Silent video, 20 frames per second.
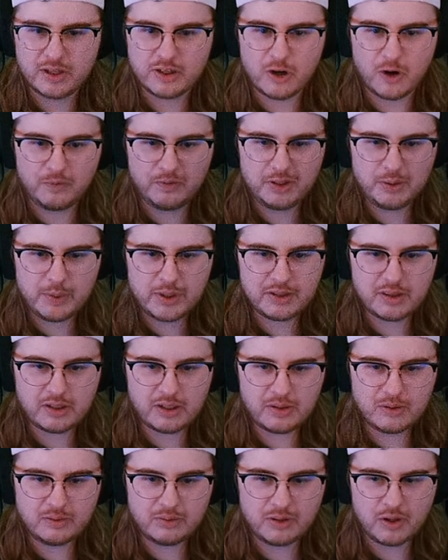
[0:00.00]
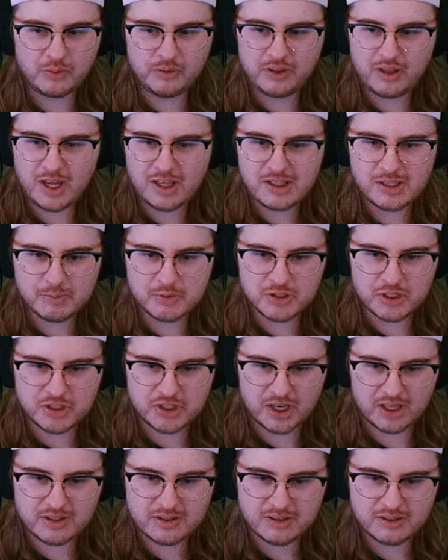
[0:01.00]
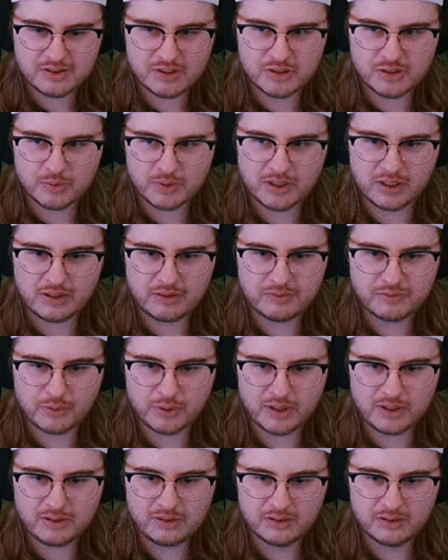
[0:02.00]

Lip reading: Hopefully we get the deal. Only 18% chance. Just don't get hit, forehead.